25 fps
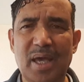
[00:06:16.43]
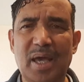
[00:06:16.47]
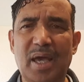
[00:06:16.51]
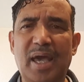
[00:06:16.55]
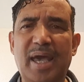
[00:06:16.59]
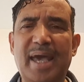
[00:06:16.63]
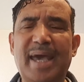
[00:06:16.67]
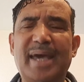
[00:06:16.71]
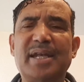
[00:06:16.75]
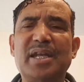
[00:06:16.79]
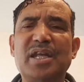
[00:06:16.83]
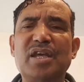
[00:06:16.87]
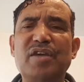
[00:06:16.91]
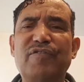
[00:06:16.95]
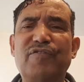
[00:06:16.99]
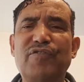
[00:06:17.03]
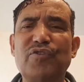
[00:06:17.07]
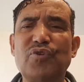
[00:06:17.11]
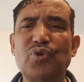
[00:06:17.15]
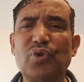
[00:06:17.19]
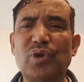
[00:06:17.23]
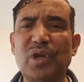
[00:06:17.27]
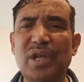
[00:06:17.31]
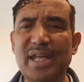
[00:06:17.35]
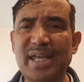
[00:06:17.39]
And if
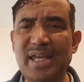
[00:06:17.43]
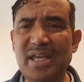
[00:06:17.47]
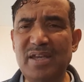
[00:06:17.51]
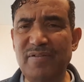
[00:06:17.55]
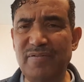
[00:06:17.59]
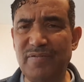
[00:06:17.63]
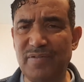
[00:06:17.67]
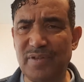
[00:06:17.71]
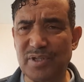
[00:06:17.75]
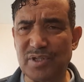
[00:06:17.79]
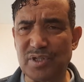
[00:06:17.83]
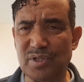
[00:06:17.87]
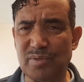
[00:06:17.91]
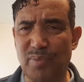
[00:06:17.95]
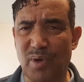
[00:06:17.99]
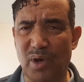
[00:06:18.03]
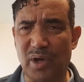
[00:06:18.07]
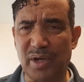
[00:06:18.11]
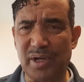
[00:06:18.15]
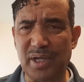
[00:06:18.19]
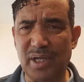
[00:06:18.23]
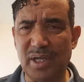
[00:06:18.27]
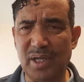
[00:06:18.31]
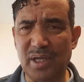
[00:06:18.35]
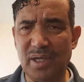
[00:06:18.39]
you leave this
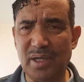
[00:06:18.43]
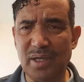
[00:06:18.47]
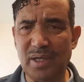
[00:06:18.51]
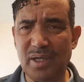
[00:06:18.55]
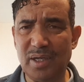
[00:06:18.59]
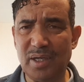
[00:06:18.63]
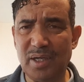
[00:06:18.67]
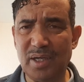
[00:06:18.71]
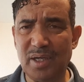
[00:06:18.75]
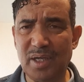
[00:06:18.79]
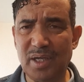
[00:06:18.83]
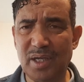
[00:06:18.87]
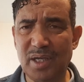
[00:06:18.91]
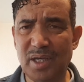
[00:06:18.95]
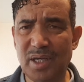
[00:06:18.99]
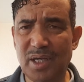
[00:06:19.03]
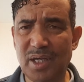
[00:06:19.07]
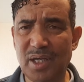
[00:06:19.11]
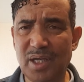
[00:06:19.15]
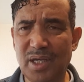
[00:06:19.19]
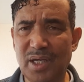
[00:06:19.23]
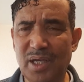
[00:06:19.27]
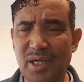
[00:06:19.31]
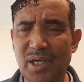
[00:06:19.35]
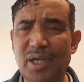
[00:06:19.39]
body,
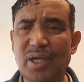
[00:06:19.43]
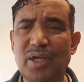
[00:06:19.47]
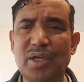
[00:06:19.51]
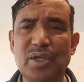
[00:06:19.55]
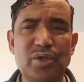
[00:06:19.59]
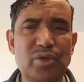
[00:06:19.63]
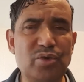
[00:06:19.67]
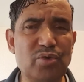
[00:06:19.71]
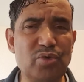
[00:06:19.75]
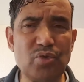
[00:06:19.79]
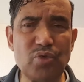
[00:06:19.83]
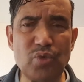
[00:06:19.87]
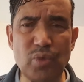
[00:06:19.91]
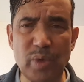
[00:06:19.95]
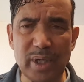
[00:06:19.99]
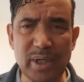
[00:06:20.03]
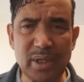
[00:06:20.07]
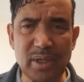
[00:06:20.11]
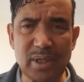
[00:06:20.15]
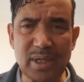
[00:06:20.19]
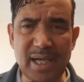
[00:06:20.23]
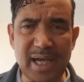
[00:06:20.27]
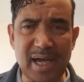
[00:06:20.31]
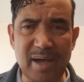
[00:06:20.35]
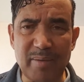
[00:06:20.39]
you
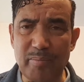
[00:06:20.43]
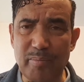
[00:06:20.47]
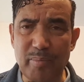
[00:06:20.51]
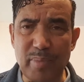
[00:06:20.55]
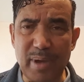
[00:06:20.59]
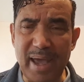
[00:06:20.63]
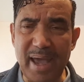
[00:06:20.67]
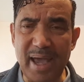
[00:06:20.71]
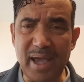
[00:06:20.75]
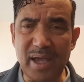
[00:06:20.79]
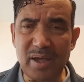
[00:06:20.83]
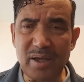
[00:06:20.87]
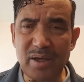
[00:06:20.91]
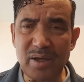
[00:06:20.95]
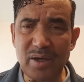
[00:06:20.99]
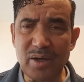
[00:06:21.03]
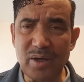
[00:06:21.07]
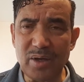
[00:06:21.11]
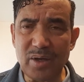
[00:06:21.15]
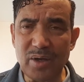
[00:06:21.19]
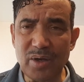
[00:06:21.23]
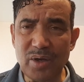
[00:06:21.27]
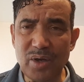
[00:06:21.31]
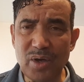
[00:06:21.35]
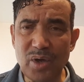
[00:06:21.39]
will come back,
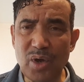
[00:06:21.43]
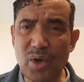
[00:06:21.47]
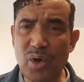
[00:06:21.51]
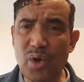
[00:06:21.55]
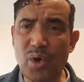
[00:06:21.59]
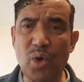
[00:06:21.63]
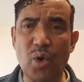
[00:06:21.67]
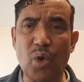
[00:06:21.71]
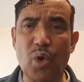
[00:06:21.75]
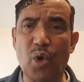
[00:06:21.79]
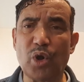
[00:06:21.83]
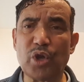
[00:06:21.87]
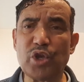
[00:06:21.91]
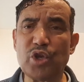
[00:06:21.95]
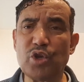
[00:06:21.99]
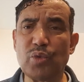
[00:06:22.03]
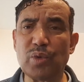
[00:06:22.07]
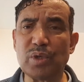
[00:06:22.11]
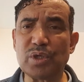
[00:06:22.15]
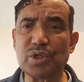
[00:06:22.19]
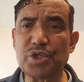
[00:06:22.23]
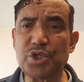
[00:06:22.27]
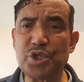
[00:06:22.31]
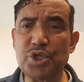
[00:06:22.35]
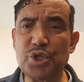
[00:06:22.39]
or you
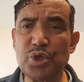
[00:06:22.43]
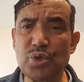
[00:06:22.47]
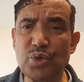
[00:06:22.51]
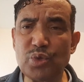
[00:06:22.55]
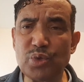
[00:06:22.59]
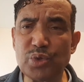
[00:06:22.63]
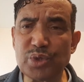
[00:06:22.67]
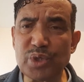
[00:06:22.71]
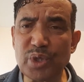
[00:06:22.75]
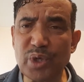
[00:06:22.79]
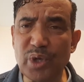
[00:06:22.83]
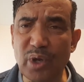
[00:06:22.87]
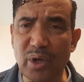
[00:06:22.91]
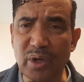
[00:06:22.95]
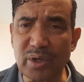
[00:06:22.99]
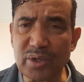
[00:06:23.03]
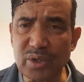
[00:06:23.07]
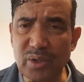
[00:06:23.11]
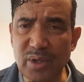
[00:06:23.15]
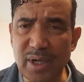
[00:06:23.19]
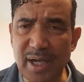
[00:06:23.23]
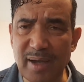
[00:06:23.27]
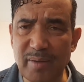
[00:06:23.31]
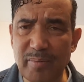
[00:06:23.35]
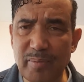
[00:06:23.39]
will choose not to
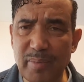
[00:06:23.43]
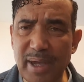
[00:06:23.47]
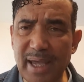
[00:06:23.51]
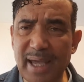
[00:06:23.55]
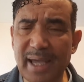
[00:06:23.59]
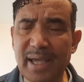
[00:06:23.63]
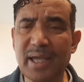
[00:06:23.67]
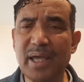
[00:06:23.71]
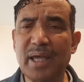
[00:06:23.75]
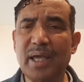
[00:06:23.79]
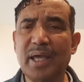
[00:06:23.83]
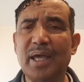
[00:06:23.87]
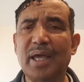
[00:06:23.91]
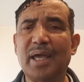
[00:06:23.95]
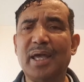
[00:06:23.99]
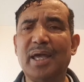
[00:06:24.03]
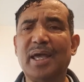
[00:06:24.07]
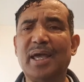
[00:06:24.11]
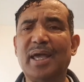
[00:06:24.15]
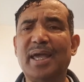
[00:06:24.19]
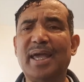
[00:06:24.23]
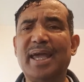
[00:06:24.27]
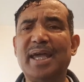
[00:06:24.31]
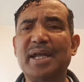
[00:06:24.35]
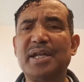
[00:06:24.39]
come back.
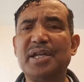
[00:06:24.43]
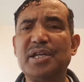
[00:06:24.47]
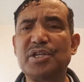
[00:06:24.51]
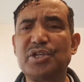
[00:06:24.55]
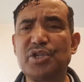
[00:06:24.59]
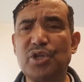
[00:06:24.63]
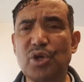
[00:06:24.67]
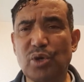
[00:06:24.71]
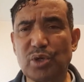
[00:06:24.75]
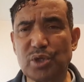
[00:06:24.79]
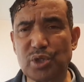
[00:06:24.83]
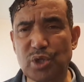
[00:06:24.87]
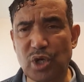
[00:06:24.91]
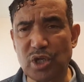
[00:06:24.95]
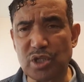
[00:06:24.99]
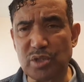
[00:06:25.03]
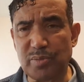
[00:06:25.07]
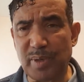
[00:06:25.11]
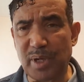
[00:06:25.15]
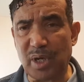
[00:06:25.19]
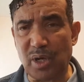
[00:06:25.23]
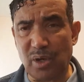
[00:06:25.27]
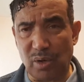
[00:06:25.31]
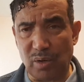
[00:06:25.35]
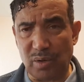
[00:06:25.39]
It is your choice,
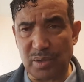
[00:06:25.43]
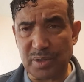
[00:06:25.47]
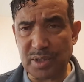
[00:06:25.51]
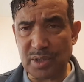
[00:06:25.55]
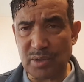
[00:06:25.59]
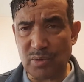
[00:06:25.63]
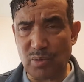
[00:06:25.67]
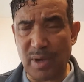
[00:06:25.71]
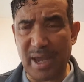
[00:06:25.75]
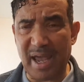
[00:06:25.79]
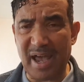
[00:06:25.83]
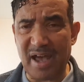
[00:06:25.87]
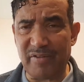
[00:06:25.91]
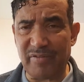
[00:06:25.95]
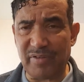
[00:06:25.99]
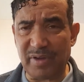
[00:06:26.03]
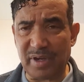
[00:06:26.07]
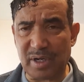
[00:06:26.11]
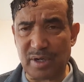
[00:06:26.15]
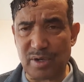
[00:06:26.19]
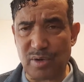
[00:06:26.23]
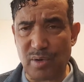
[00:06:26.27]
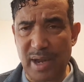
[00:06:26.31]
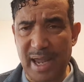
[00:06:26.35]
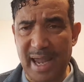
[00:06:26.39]
because we have a
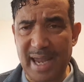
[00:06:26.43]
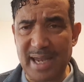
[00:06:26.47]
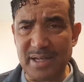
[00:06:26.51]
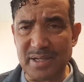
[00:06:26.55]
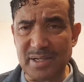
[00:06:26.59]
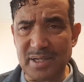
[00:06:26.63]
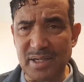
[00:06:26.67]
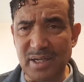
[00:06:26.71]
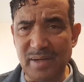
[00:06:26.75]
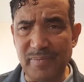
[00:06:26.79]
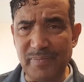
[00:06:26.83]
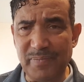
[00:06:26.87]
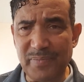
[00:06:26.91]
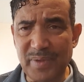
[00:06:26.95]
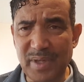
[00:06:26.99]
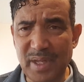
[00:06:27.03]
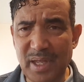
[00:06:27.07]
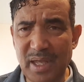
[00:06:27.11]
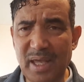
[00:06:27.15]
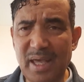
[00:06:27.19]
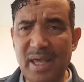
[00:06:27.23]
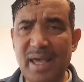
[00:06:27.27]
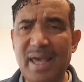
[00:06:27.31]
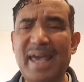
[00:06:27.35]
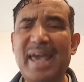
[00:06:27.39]
creator,
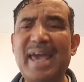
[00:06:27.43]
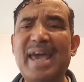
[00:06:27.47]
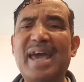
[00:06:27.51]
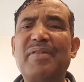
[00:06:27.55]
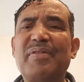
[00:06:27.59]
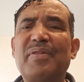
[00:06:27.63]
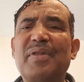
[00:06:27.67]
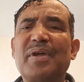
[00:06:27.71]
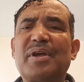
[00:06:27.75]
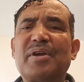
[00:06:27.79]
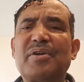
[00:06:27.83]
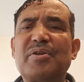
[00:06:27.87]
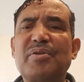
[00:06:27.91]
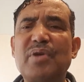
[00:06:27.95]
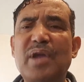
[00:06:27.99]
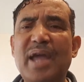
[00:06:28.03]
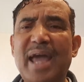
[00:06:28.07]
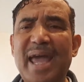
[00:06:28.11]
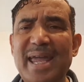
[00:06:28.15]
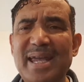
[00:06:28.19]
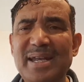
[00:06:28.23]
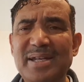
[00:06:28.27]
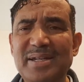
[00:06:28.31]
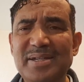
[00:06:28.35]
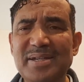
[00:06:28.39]
and the
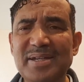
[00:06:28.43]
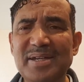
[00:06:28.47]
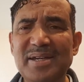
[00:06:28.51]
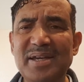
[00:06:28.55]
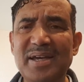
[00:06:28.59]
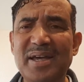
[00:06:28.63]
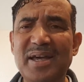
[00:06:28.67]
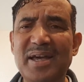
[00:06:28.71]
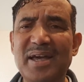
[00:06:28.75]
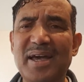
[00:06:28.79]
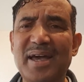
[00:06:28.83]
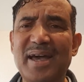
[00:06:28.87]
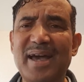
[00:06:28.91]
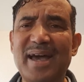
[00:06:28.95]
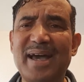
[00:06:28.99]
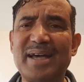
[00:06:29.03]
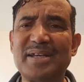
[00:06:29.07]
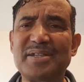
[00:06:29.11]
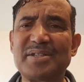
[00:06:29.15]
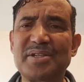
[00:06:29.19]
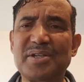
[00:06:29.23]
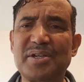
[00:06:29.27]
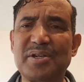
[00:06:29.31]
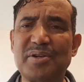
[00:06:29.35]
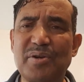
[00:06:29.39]
creator
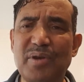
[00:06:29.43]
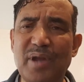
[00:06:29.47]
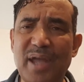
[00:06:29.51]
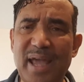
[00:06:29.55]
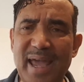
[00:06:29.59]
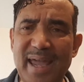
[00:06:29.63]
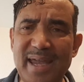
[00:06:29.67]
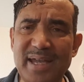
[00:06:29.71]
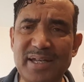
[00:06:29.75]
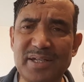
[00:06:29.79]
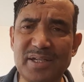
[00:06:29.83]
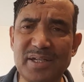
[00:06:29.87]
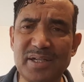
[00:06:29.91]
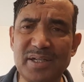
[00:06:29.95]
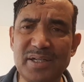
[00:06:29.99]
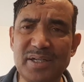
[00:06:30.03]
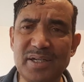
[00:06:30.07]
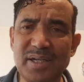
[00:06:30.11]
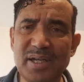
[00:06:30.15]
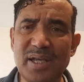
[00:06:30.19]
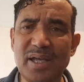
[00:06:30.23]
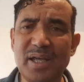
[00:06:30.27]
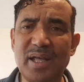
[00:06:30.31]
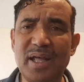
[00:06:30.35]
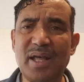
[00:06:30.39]
has created
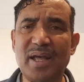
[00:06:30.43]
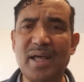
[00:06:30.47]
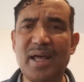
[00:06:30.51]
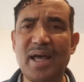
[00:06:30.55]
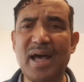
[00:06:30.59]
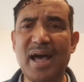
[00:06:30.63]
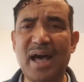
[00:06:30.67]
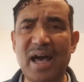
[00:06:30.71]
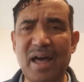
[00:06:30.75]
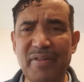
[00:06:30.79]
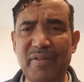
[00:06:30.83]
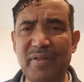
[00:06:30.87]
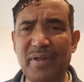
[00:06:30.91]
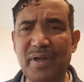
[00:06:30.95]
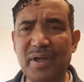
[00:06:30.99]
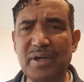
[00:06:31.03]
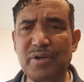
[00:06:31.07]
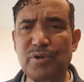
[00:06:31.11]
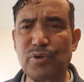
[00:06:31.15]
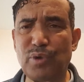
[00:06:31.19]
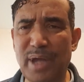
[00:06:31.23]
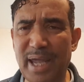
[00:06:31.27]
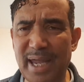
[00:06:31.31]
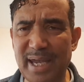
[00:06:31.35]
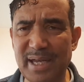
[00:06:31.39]
other
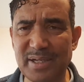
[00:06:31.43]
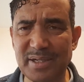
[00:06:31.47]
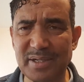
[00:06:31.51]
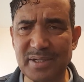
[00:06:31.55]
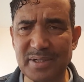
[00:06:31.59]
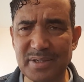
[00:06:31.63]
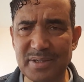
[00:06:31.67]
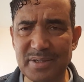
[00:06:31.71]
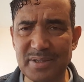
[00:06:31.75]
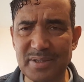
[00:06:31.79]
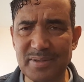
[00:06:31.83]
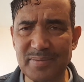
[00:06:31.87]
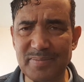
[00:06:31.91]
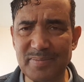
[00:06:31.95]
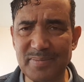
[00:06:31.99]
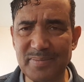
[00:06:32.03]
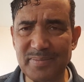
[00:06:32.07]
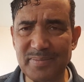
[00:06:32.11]
creators